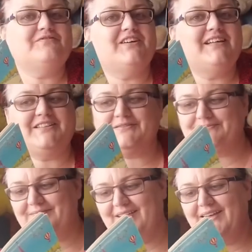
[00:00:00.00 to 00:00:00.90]
Right.
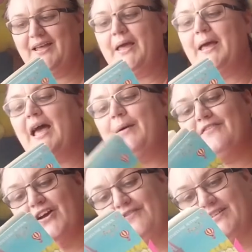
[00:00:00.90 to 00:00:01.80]

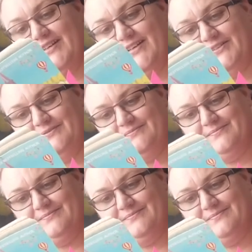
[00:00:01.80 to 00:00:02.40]
However, over dinner,